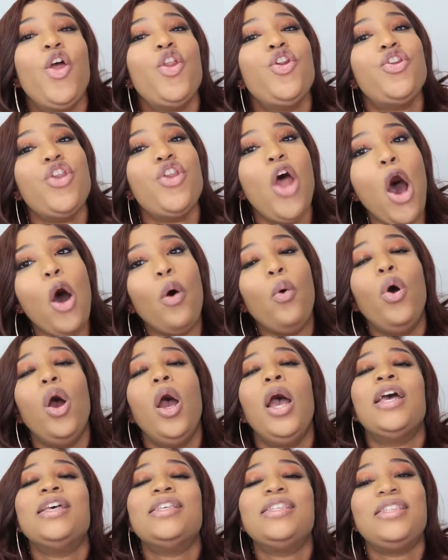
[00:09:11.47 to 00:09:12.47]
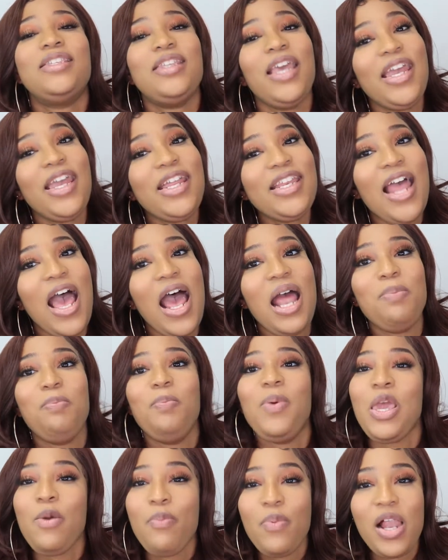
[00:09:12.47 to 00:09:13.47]
Now, seeing that
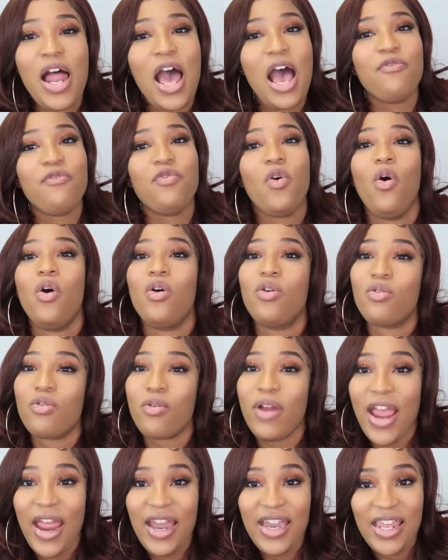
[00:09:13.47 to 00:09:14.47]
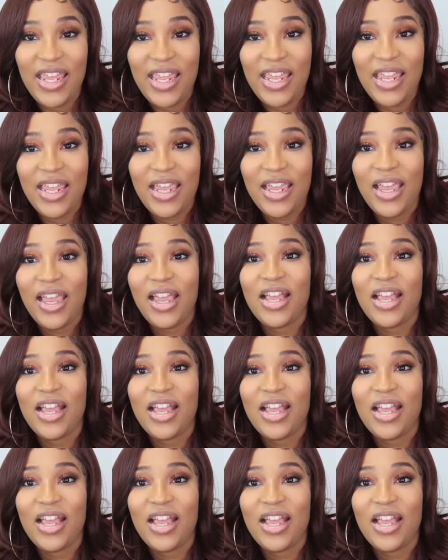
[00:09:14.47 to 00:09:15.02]
people have already